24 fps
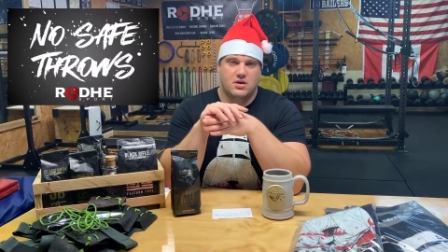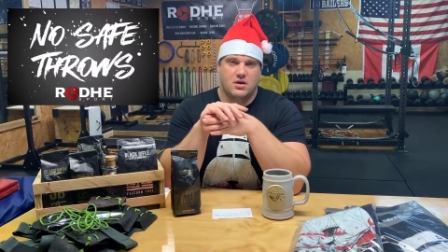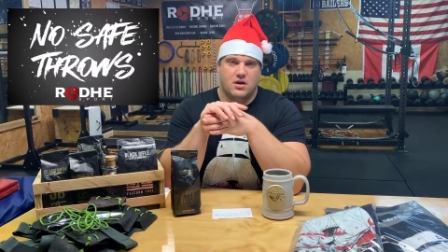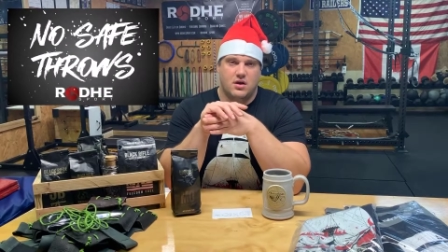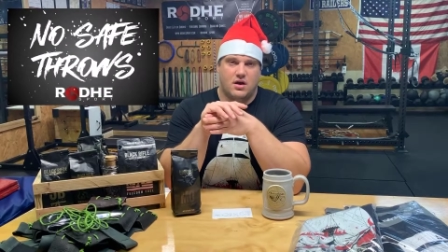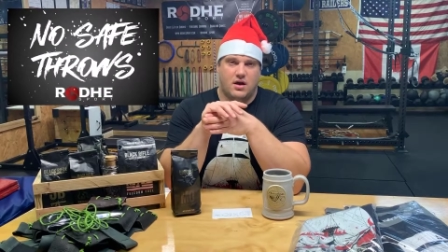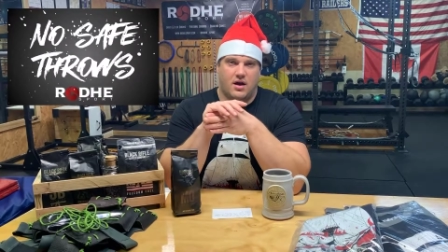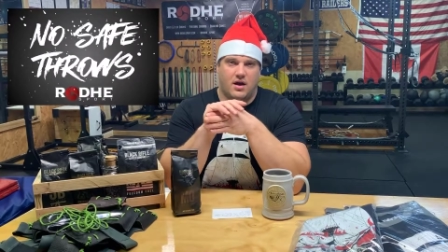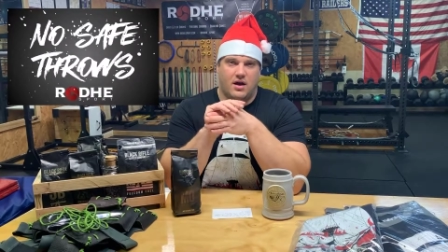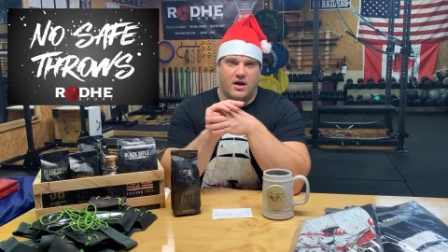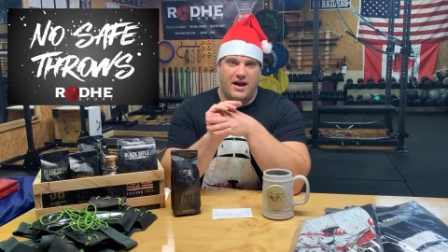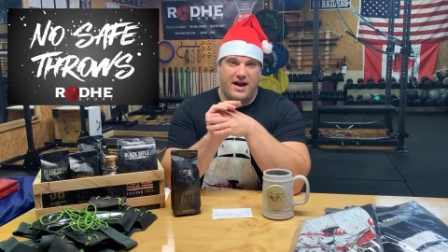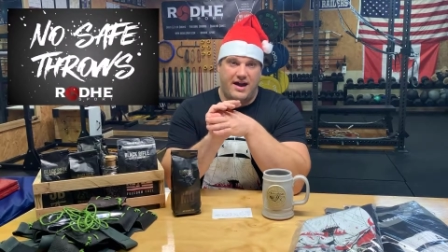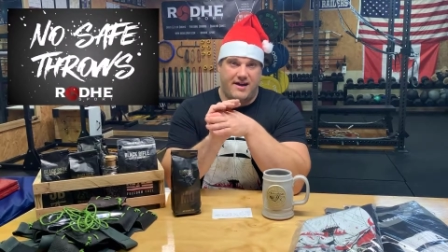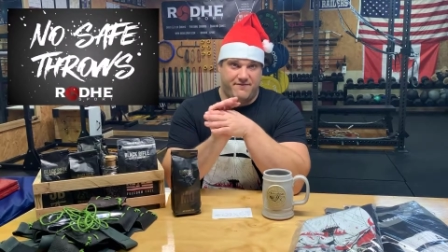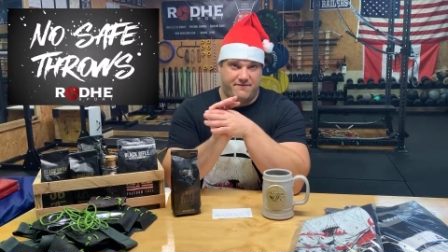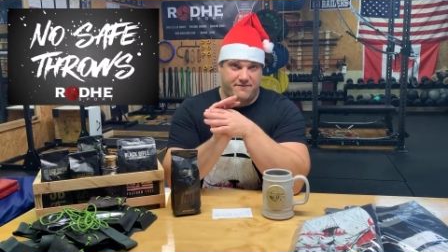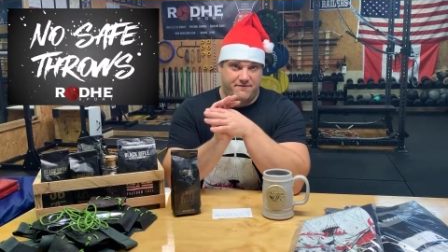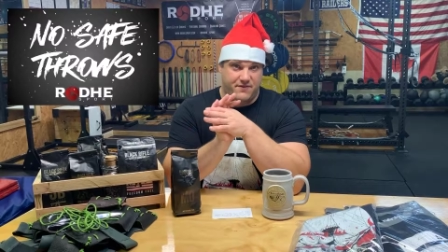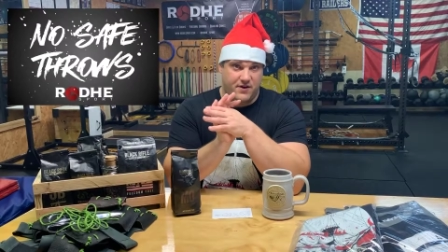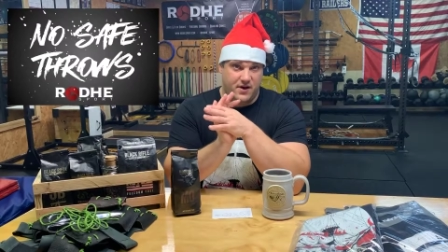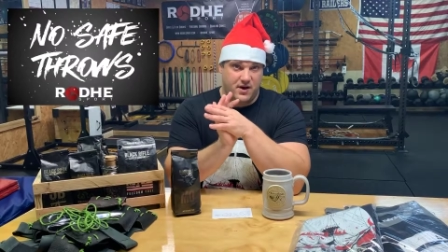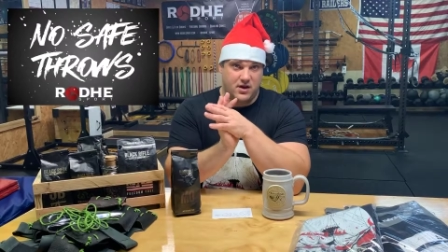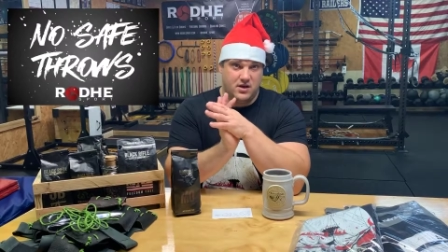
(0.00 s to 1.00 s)
have
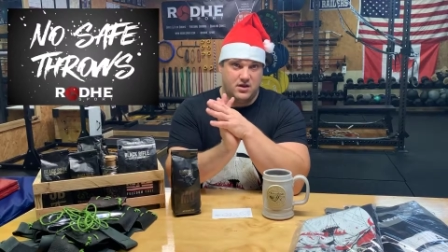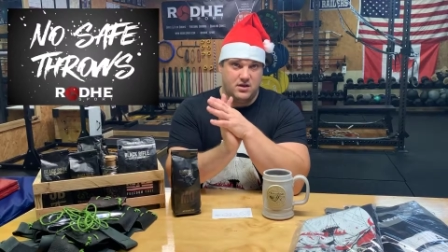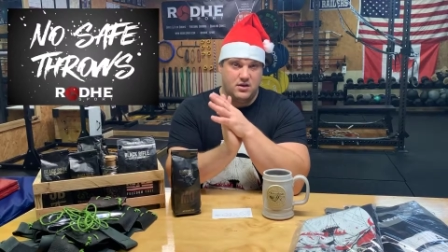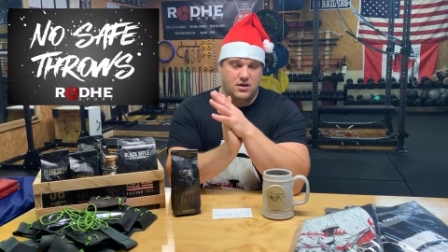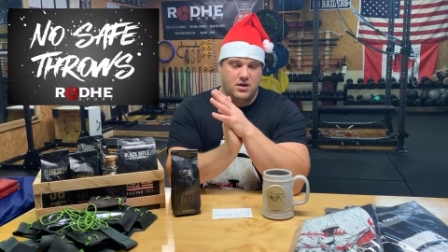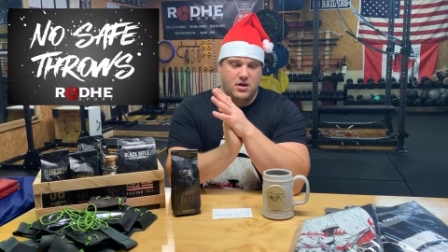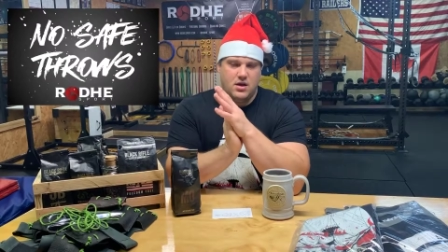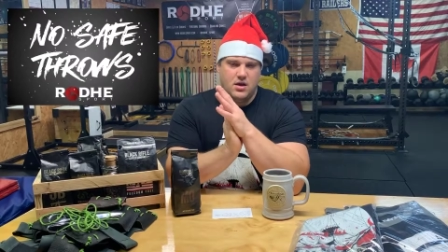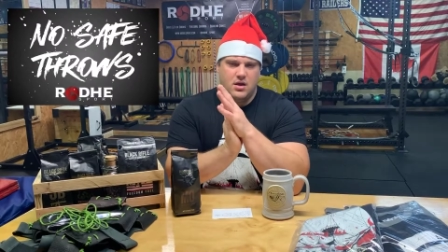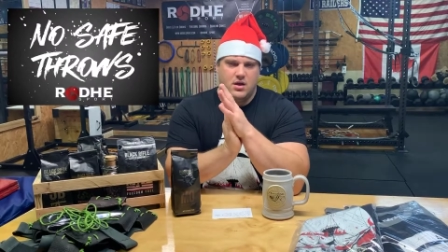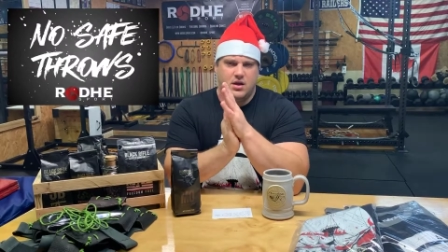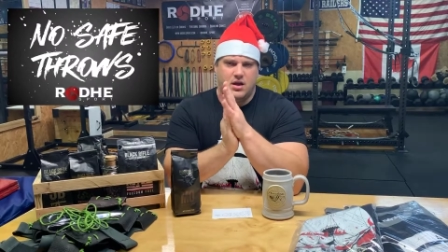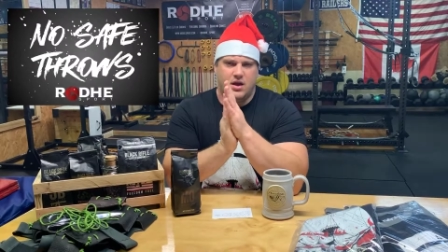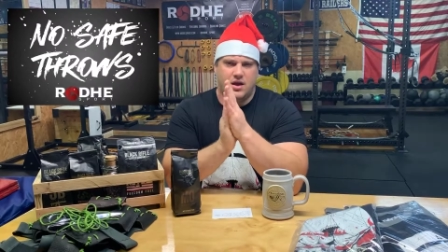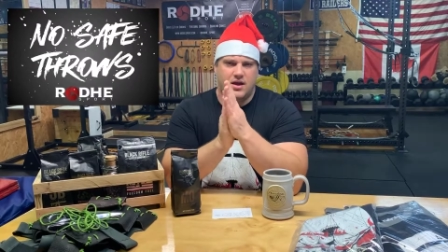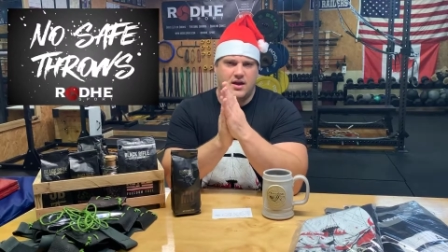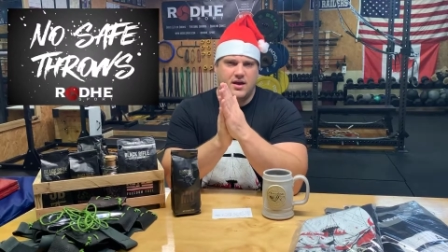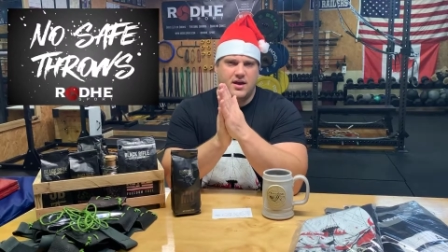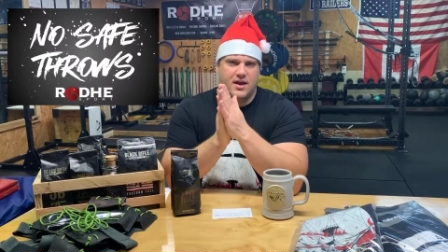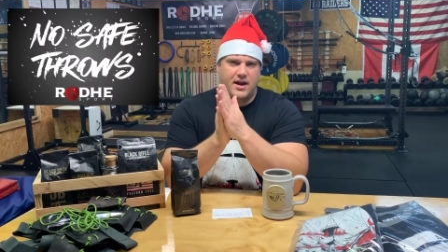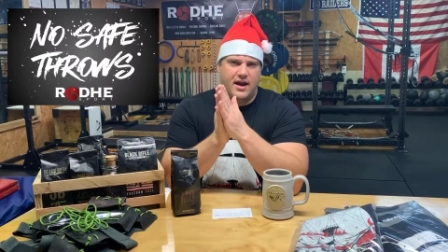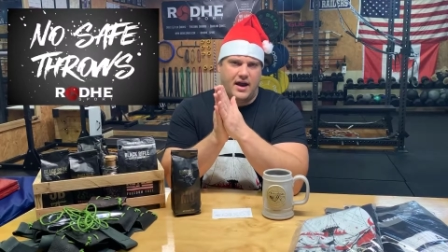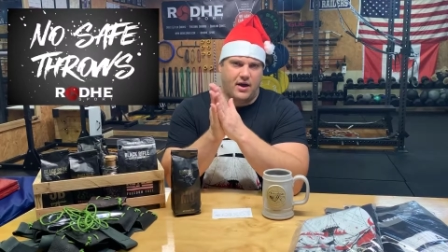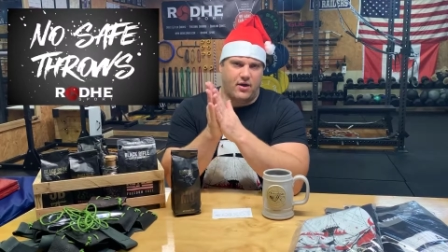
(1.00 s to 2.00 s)
fun, and
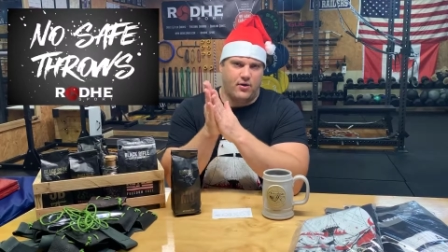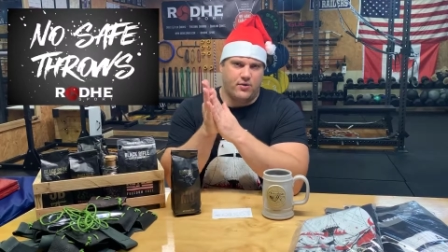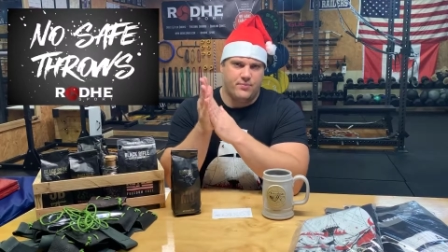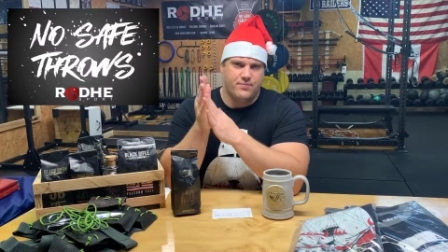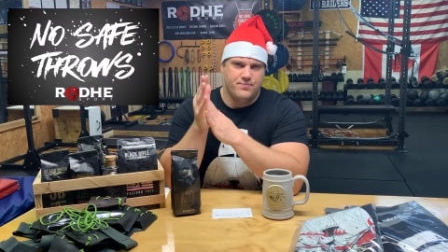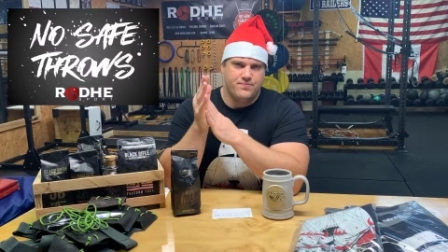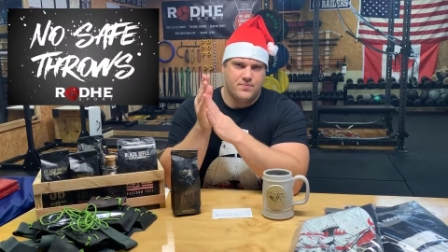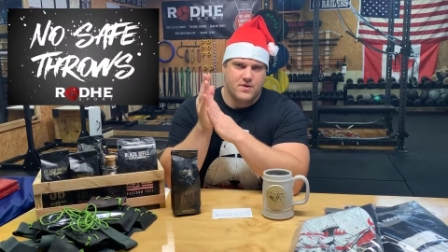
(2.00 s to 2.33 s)
get out.